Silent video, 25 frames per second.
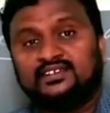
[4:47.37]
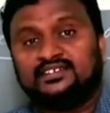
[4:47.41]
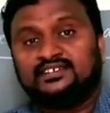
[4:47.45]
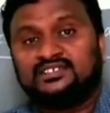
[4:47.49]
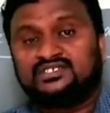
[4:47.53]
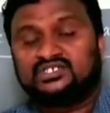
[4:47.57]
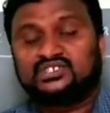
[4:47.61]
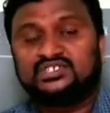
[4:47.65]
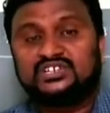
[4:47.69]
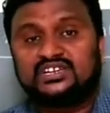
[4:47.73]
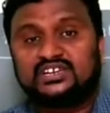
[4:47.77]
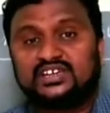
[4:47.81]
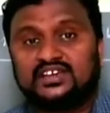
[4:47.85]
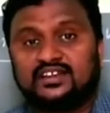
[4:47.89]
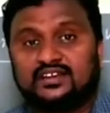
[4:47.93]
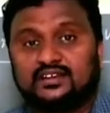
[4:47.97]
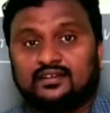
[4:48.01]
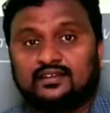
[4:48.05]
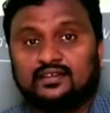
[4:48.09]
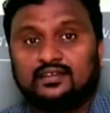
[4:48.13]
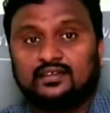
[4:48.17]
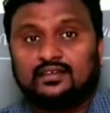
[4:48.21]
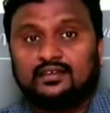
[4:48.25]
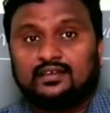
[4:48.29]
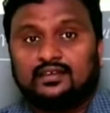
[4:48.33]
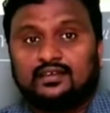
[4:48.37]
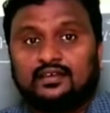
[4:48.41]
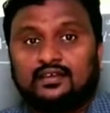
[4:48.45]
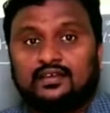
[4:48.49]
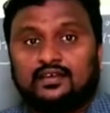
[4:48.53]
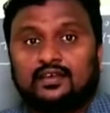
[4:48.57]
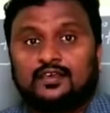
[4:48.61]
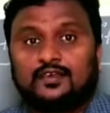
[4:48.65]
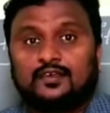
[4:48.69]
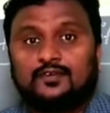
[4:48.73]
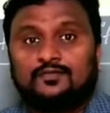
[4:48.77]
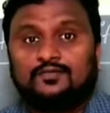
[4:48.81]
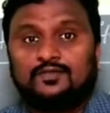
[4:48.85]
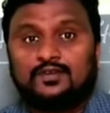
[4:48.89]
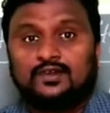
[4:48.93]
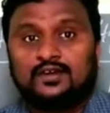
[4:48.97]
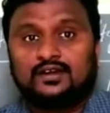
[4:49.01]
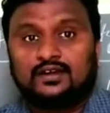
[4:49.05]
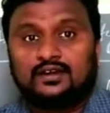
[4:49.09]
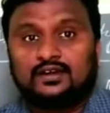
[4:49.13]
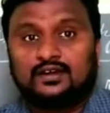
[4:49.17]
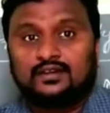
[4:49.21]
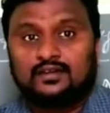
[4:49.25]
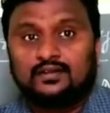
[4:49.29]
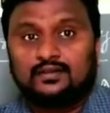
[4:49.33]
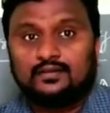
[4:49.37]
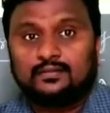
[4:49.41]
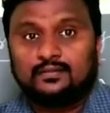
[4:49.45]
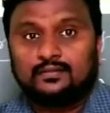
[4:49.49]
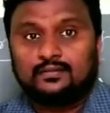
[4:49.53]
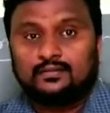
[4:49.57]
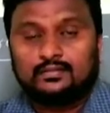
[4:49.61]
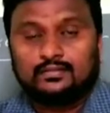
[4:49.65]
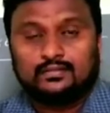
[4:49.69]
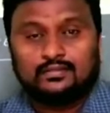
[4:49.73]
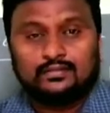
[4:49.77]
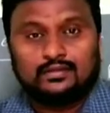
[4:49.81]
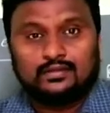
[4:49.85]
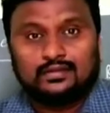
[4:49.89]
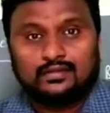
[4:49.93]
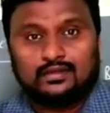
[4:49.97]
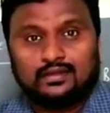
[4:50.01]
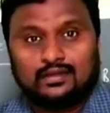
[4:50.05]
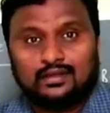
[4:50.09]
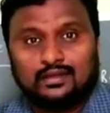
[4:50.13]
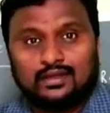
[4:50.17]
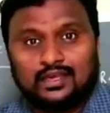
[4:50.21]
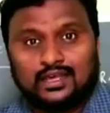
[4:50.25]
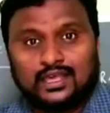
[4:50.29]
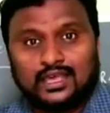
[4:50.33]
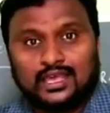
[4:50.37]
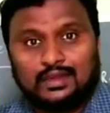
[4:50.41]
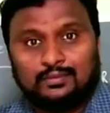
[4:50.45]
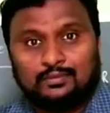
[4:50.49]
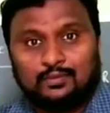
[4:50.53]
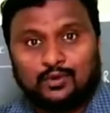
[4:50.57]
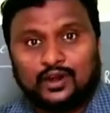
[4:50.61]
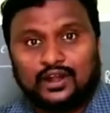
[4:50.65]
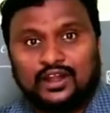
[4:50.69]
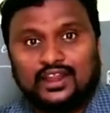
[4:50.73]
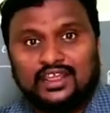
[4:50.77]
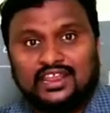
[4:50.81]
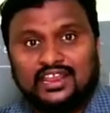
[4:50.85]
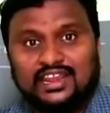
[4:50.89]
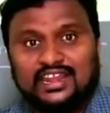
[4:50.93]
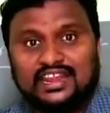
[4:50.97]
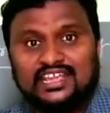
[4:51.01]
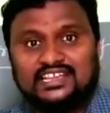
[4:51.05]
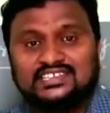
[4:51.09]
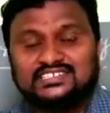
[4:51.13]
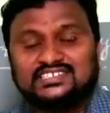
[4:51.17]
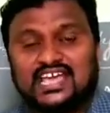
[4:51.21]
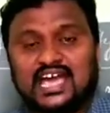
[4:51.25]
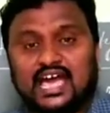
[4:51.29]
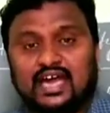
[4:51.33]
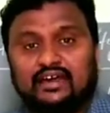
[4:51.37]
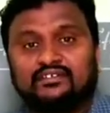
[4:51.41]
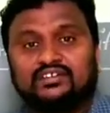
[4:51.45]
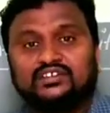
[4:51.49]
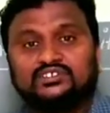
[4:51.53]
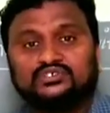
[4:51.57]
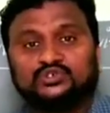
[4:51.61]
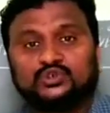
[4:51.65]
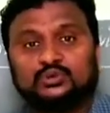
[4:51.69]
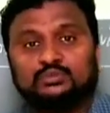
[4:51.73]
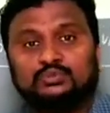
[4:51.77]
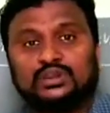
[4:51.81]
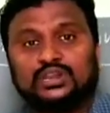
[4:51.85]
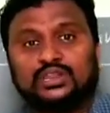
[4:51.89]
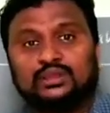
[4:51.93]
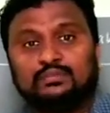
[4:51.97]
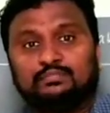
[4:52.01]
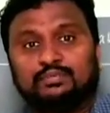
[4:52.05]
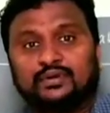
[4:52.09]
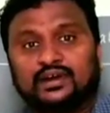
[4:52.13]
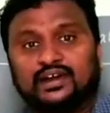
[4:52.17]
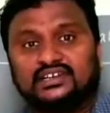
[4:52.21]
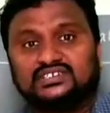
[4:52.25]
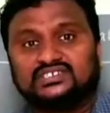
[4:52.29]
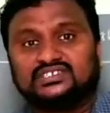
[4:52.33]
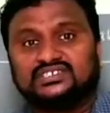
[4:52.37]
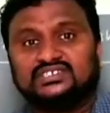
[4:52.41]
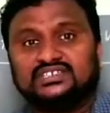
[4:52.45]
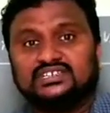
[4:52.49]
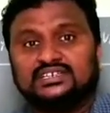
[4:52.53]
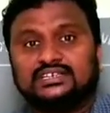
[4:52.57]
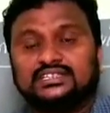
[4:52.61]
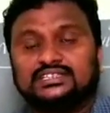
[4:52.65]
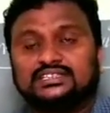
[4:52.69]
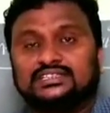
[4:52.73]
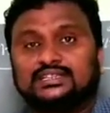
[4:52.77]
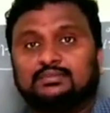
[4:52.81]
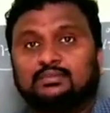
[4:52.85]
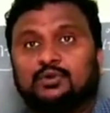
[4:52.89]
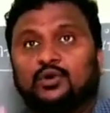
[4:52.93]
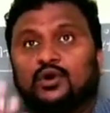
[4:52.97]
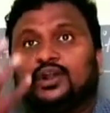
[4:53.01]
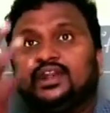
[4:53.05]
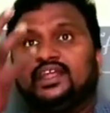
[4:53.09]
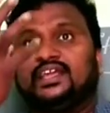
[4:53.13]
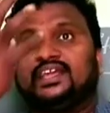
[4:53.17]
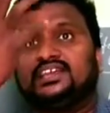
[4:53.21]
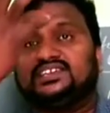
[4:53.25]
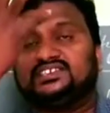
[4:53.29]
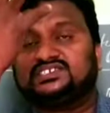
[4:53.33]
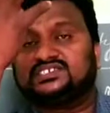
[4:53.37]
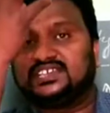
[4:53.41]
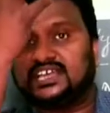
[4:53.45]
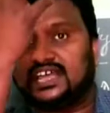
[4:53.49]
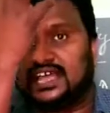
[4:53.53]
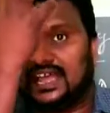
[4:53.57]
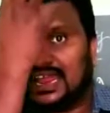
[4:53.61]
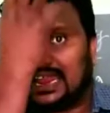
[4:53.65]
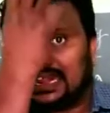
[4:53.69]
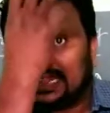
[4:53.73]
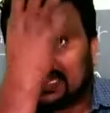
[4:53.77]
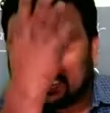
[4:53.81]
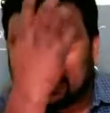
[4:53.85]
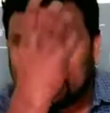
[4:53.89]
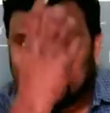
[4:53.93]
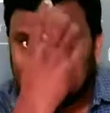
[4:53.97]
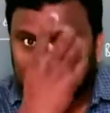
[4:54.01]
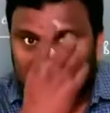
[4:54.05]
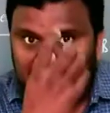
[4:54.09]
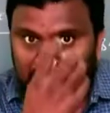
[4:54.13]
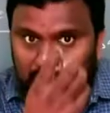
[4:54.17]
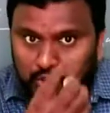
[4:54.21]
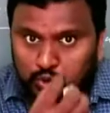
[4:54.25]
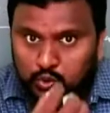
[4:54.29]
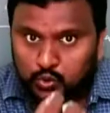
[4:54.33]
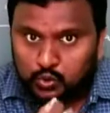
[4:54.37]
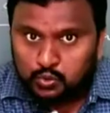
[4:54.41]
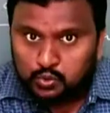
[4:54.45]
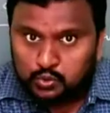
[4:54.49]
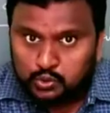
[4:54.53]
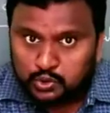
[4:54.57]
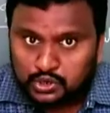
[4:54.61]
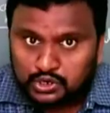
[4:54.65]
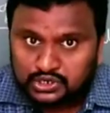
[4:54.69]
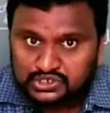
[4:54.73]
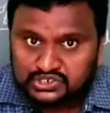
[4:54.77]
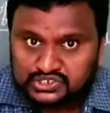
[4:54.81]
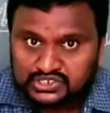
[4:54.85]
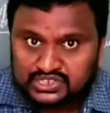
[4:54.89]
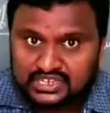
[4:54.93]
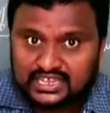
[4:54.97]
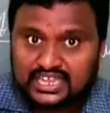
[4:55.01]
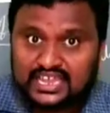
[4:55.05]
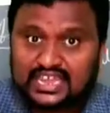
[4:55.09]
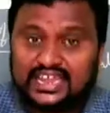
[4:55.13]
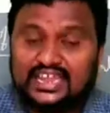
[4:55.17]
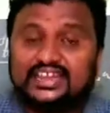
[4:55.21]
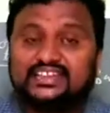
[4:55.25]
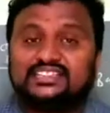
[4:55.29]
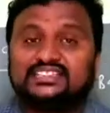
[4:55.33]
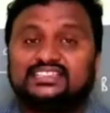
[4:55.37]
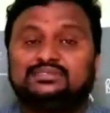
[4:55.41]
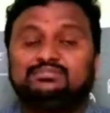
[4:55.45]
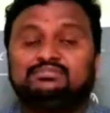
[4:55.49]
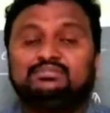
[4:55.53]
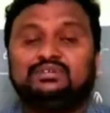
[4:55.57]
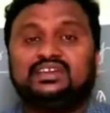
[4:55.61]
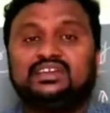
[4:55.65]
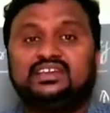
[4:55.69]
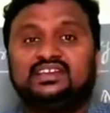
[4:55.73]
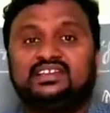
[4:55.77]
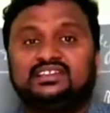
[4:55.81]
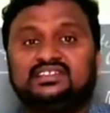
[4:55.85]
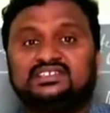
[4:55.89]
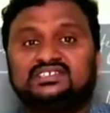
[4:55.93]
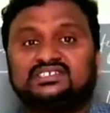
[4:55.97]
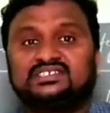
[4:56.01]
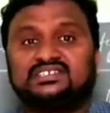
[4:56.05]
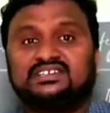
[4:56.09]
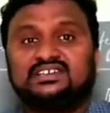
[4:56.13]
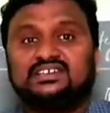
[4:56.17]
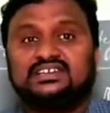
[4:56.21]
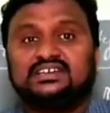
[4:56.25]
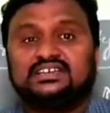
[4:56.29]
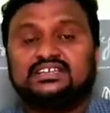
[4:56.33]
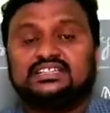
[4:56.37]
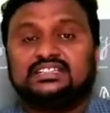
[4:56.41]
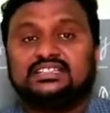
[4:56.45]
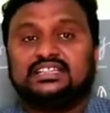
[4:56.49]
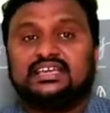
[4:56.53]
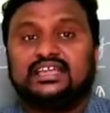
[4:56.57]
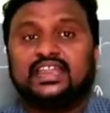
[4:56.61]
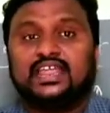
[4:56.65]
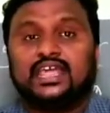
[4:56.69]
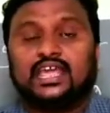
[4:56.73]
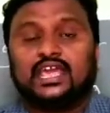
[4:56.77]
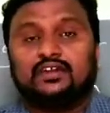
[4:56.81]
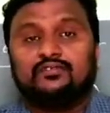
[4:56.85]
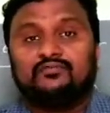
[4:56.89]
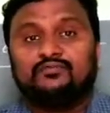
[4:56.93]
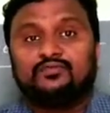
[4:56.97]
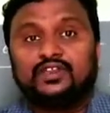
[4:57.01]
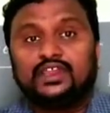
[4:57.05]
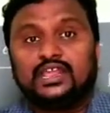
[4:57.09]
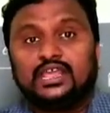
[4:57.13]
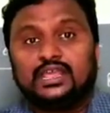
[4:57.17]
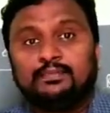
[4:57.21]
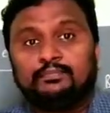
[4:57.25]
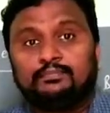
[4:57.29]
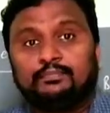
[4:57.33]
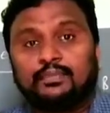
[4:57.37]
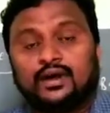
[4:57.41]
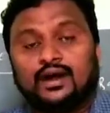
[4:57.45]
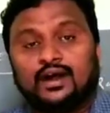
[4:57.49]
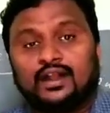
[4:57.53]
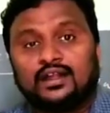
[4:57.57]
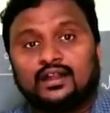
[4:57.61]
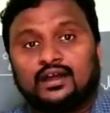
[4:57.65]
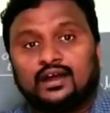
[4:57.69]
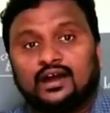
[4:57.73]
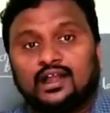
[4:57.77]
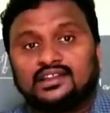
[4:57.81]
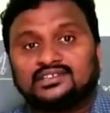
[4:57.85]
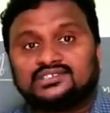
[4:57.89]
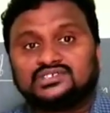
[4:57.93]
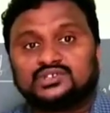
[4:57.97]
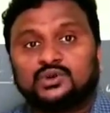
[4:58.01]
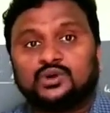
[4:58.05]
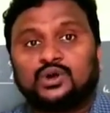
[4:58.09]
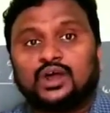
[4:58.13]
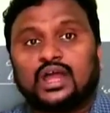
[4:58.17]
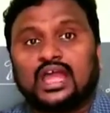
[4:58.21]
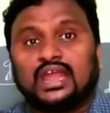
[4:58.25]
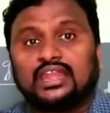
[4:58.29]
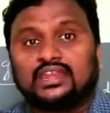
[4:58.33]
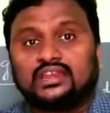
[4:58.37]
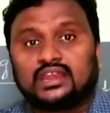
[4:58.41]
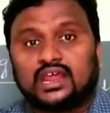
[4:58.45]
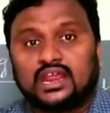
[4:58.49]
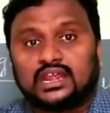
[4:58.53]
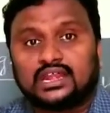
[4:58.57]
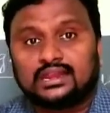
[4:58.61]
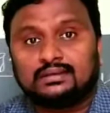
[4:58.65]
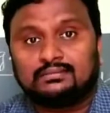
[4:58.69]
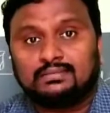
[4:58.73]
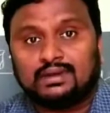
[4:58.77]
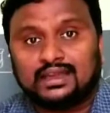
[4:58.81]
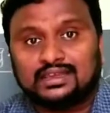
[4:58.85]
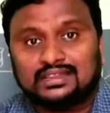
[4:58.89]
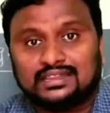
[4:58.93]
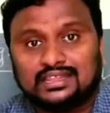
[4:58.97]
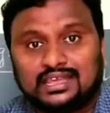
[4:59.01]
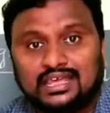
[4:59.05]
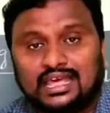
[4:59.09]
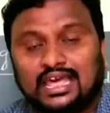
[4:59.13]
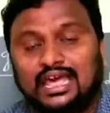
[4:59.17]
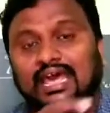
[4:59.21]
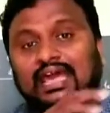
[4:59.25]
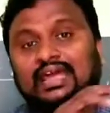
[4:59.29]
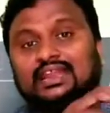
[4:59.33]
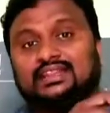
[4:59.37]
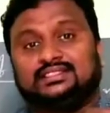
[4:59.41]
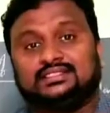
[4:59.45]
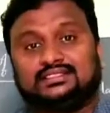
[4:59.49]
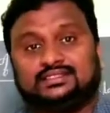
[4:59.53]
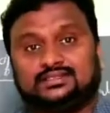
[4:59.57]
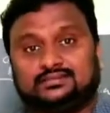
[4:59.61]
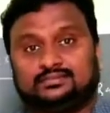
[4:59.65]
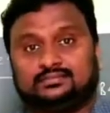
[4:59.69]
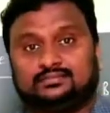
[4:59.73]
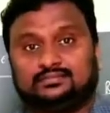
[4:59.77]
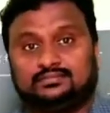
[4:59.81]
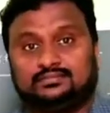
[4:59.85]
Children, if a body it is having so many parts, the body is attracted towards earth means then every part also attracted by the earth.